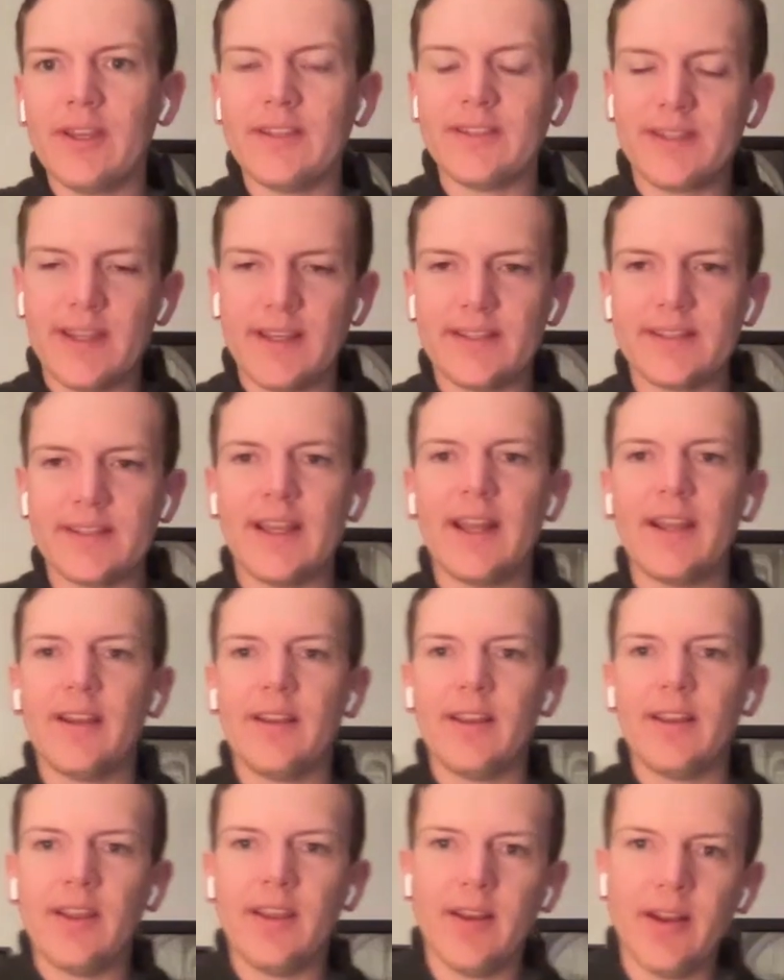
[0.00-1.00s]
Is is
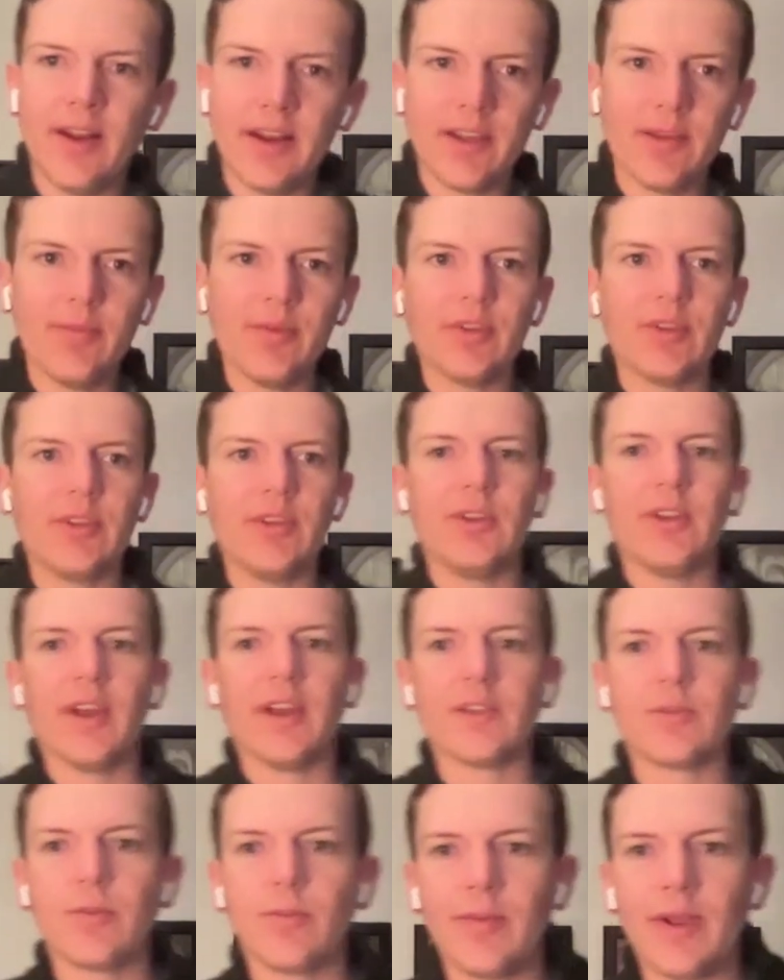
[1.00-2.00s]
that an argument that you
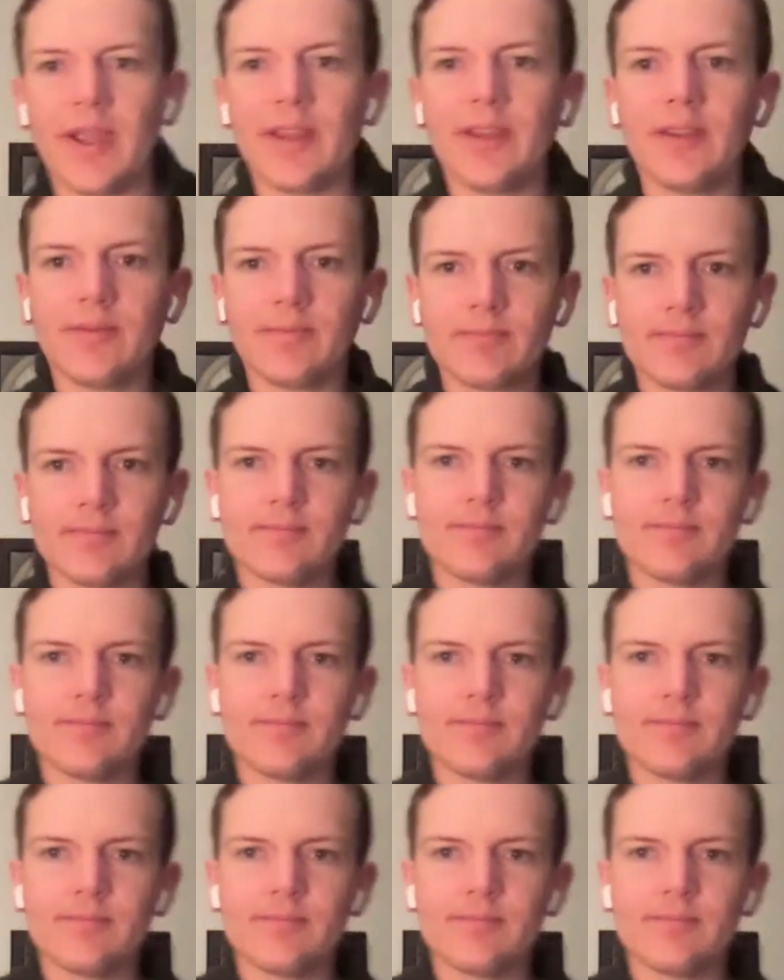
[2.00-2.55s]
guys would make?